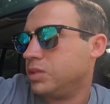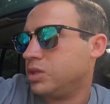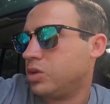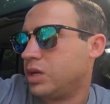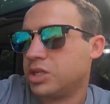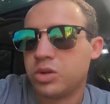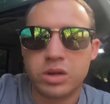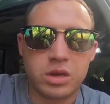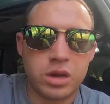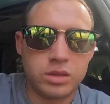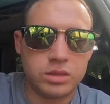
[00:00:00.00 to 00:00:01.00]
So then I started
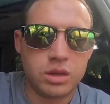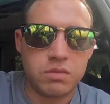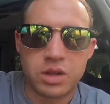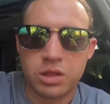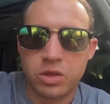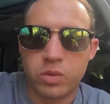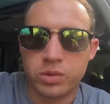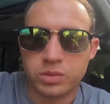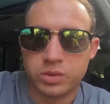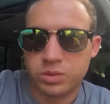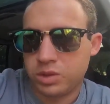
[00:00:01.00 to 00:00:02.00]
cutting stuff that I thought
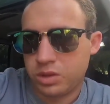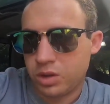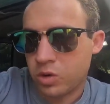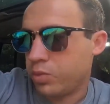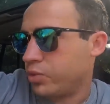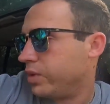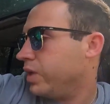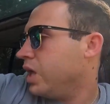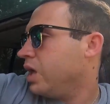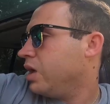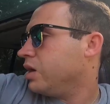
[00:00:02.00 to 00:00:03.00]
was the culprit.
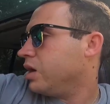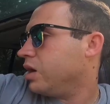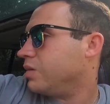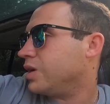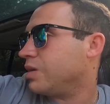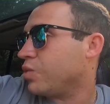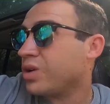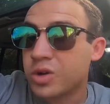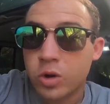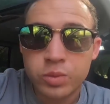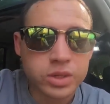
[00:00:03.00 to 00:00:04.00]
My number one
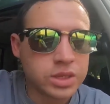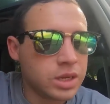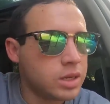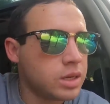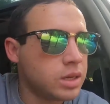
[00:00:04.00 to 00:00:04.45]
culprit